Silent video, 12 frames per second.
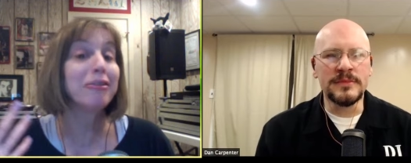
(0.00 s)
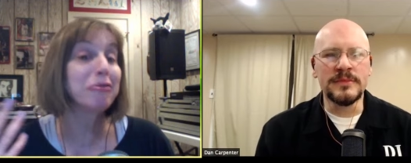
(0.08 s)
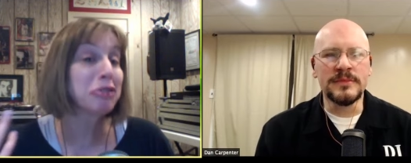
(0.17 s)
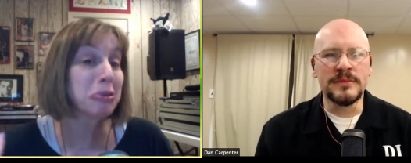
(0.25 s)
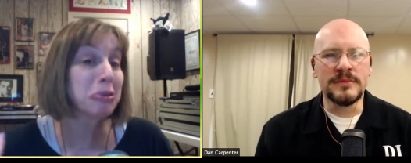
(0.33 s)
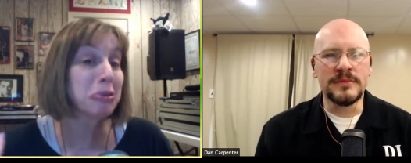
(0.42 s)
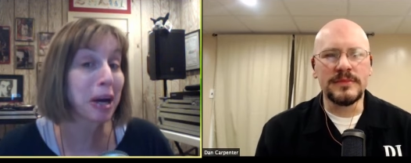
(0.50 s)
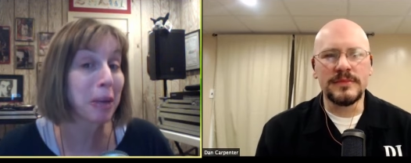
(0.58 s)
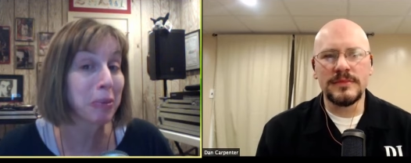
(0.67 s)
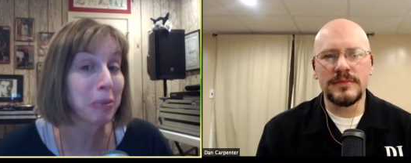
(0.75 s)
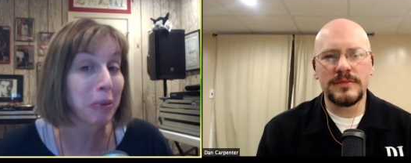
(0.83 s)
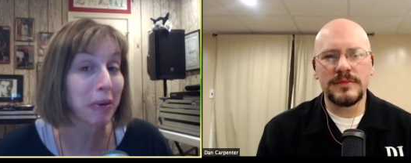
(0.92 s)
Speaker 1: do a couple
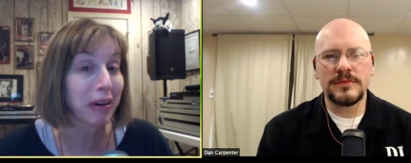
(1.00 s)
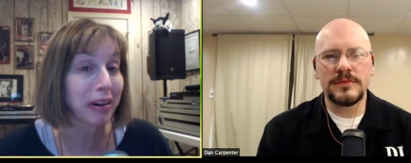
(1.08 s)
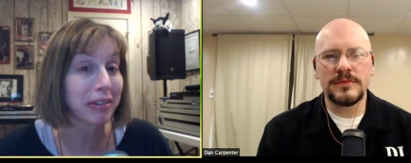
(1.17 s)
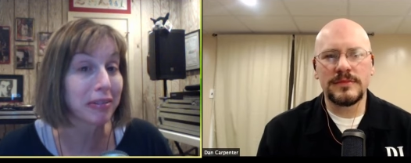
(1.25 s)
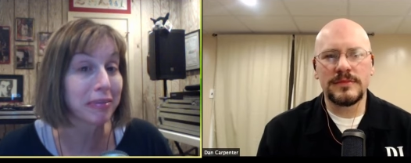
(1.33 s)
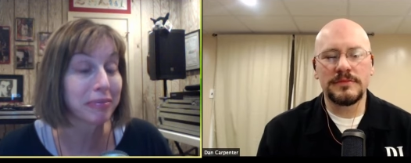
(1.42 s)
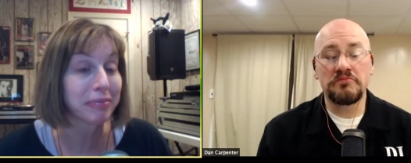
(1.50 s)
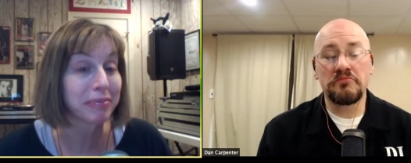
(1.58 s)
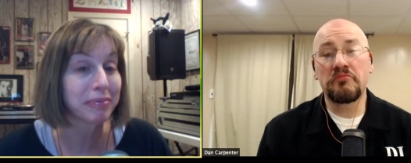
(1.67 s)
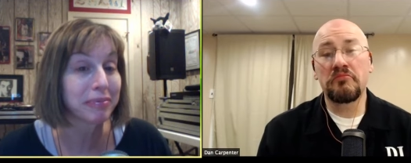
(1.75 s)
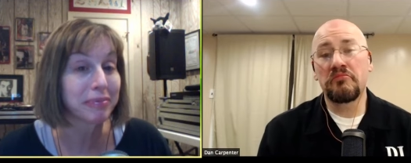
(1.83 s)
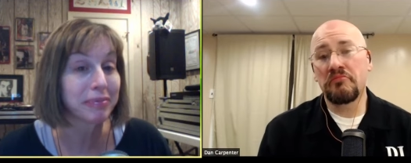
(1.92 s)
more.
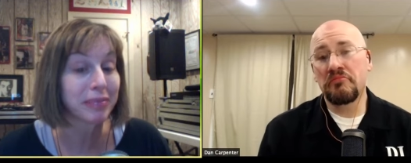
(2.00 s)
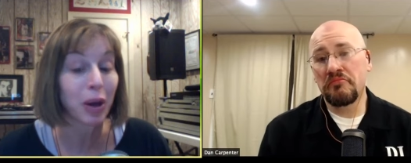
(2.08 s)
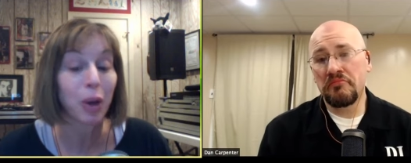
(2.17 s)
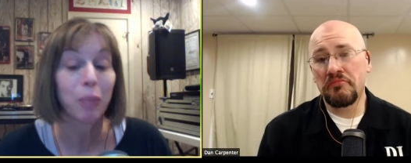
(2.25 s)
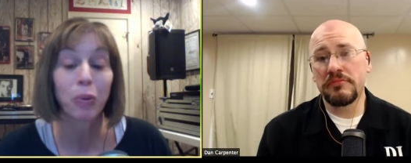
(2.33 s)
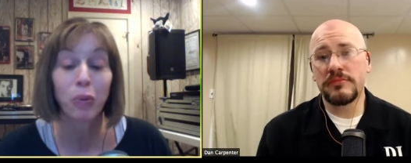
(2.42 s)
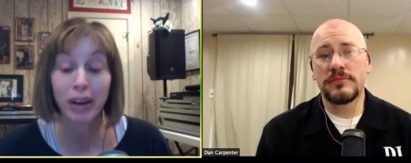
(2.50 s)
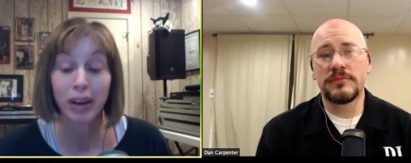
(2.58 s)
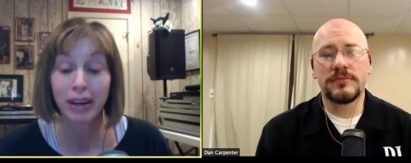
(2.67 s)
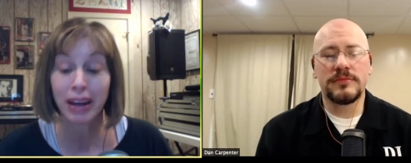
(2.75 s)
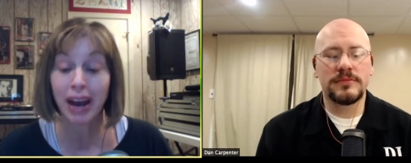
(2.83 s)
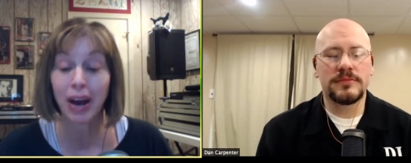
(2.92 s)
But right
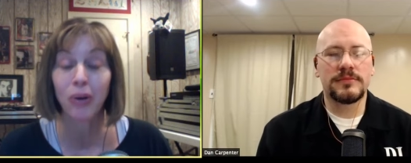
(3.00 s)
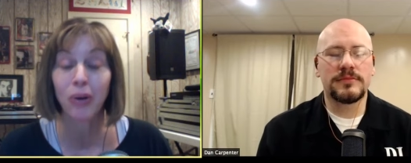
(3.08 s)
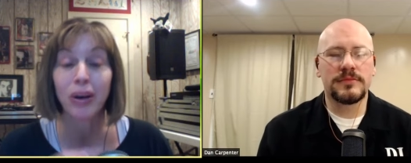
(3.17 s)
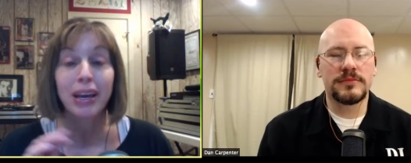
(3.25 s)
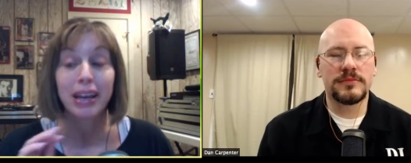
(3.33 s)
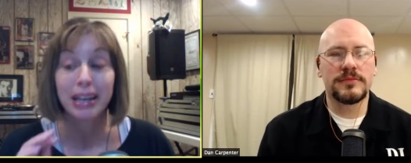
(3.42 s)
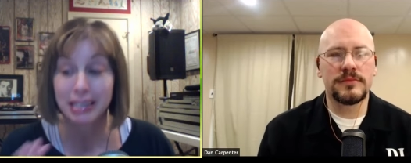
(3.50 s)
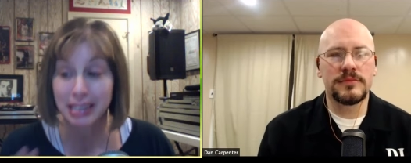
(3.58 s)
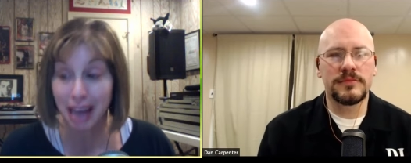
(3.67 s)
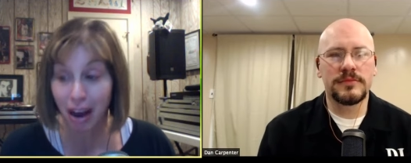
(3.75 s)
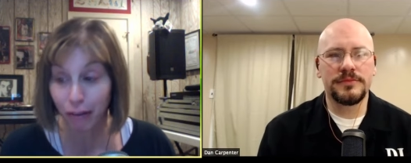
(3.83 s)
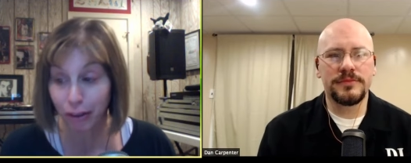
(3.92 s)
now, he's
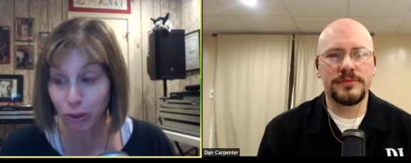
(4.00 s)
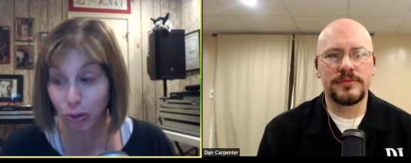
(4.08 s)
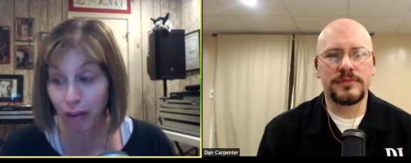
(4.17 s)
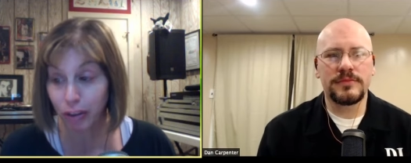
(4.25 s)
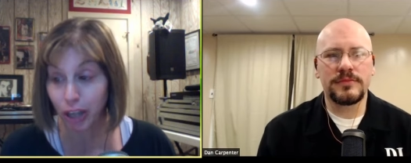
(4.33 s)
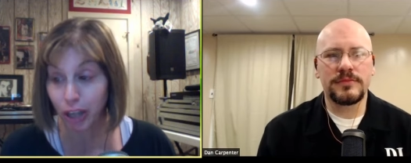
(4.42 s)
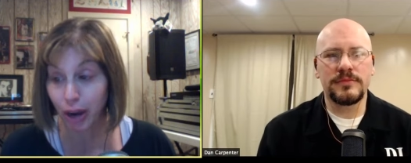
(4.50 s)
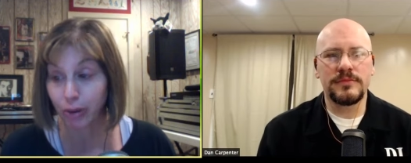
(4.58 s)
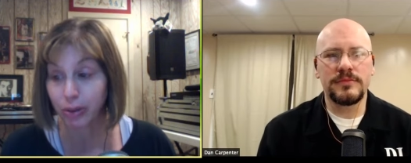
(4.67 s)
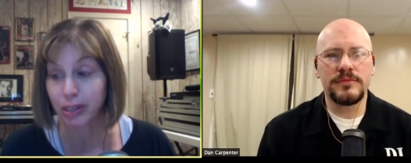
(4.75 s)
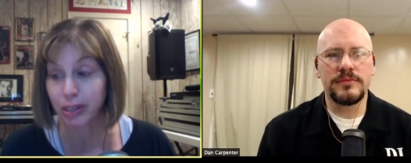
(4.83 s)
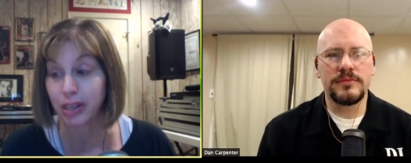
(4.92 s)
down for twelve
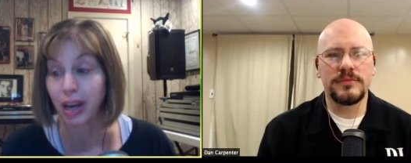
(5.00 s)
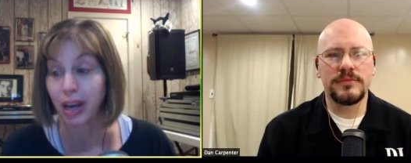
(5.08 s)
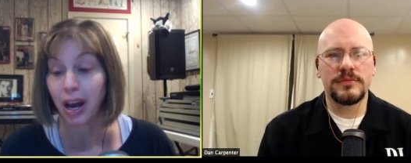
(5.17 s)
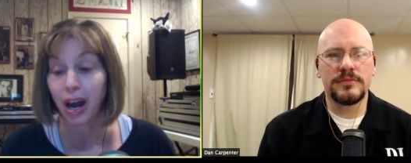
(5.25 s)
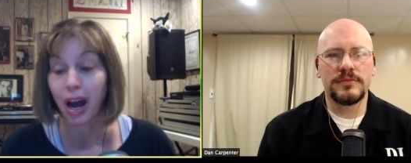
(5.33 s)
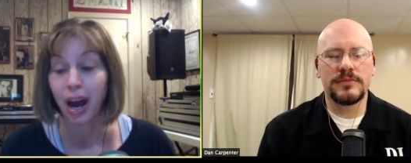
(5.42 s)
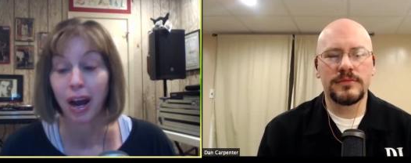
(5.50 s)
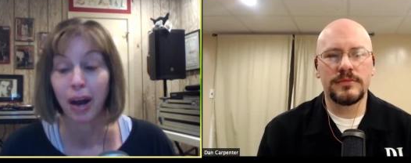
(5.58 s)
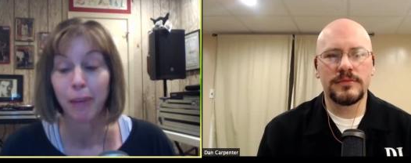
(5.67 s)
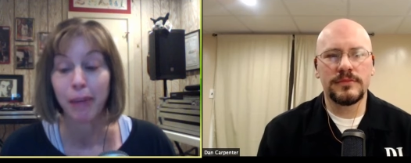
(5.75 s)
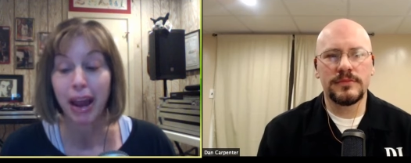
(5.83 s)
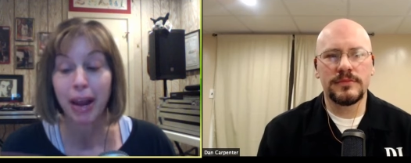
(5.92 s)
shows.
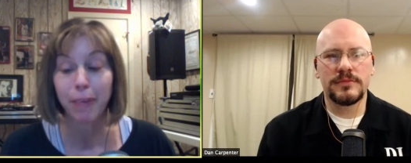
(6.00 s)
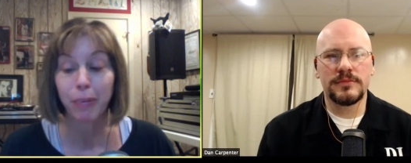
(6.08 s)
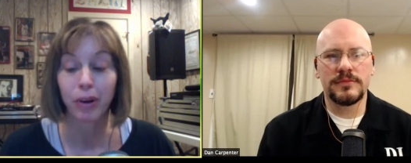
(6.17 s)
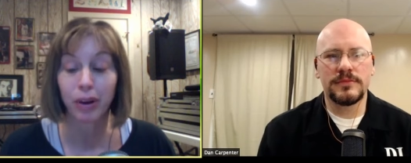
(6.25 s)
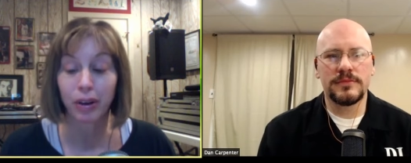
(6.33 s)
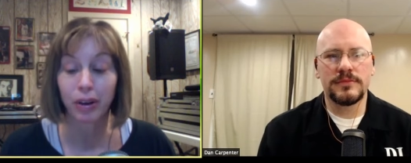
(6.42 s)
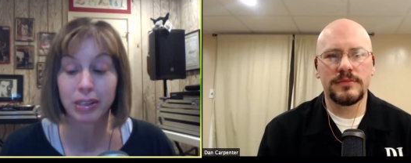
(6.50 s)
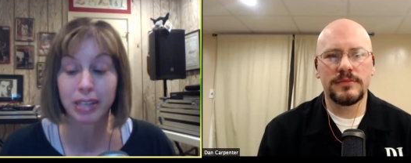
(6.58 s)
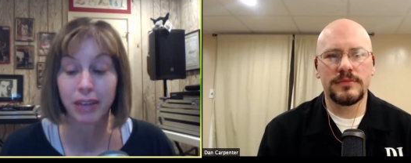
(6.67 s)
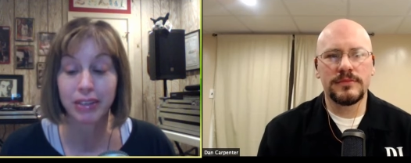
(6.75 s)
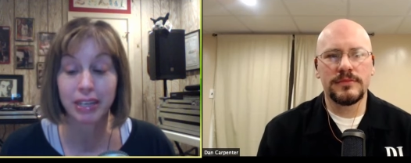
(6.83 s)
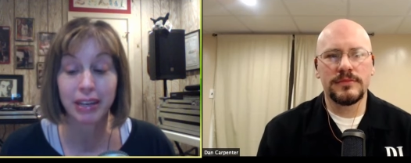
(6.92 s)
Um, April
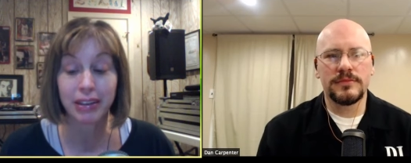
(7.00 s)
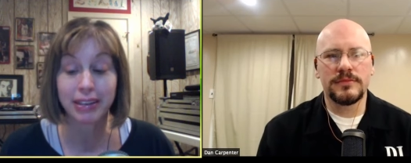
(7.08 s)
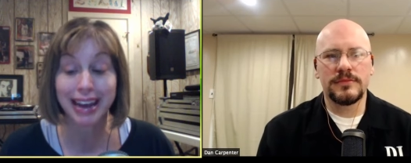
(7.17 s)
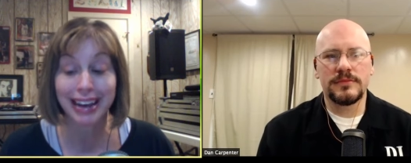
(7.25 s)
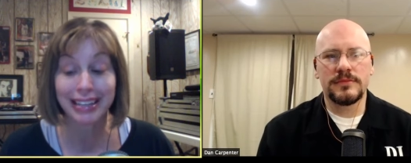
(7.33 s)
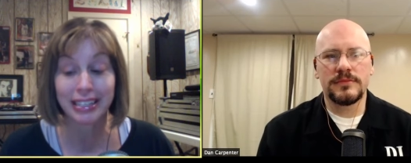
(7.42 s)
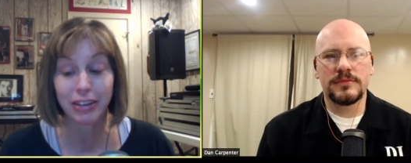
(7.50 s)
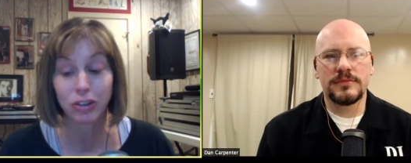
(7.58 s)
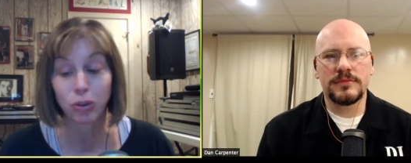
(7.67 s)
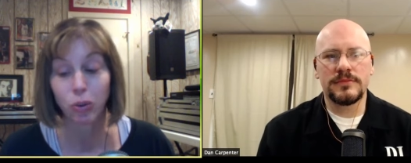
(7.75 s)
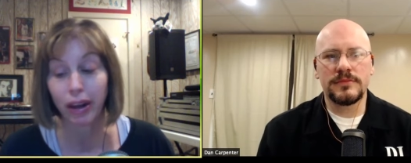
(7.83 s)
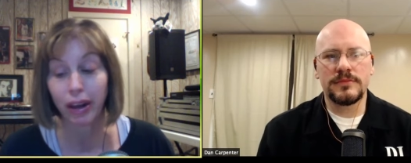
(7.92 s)
seventeenth, nineteenth,
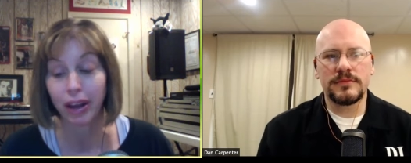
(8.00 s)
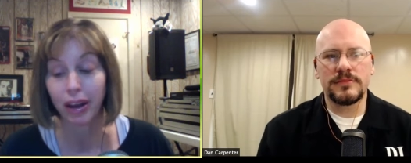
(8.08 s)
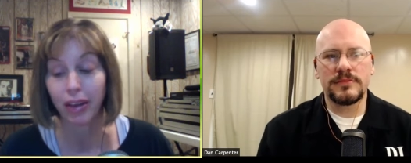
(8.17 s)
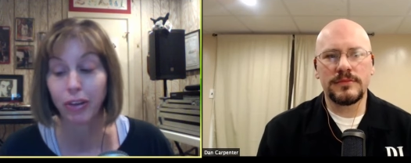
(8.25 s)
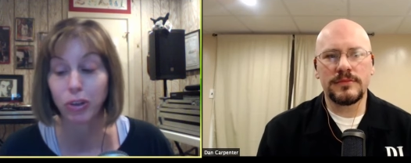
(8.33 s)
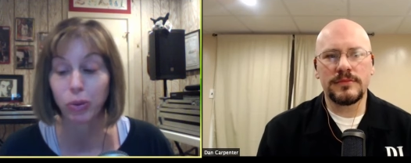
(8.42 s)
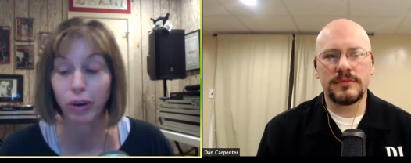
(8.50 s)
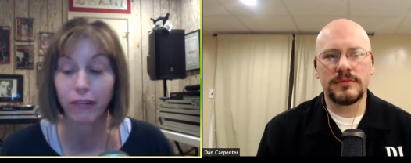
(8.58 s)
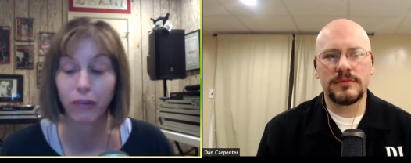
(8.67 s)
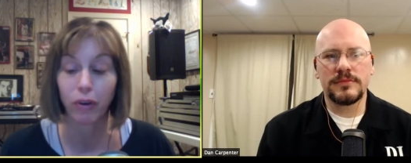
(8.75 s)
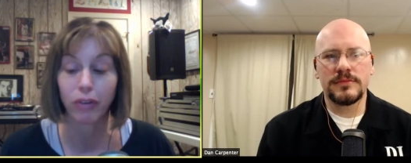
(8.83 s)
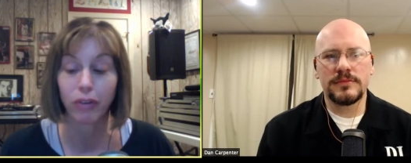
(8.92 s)
twentieth,
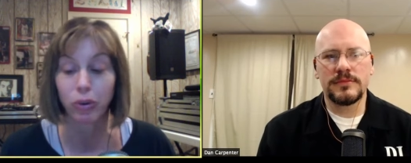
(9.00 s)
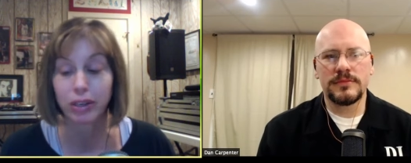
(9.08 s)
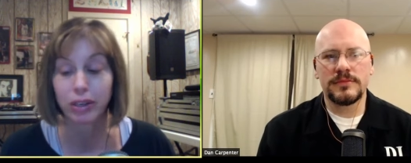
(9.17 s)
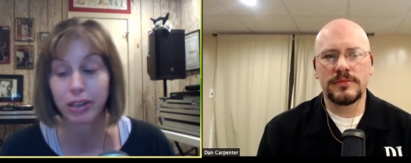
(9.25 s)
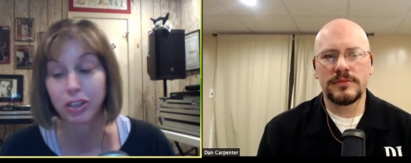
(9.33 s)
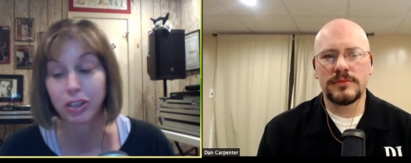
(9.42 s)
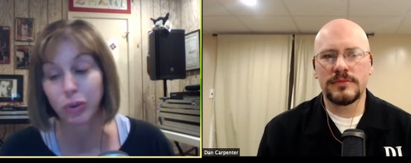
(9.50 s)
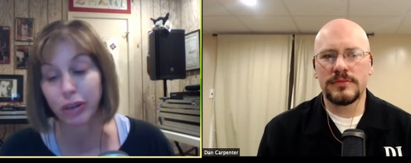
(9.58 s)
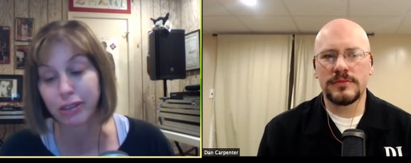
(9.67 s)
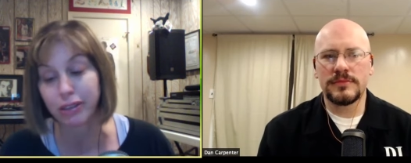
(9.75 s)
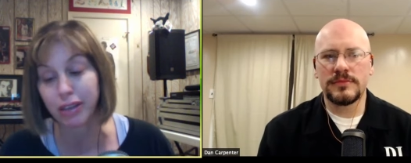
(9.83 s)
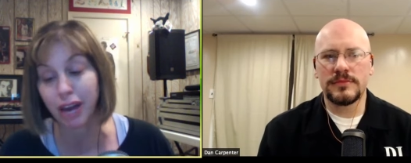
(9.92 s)
twenty-fourth, twenty-sixth,
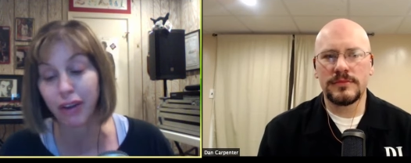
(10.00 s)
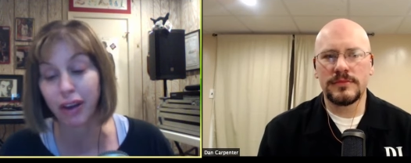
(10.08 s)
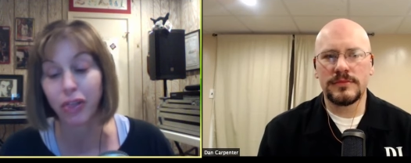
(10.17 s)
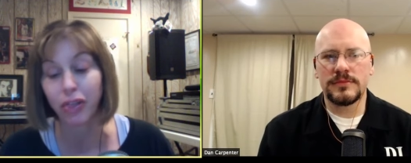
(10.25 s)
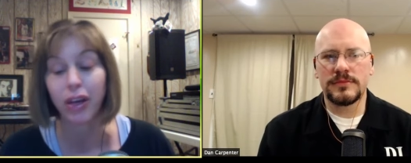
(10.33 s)
twenty-seventh,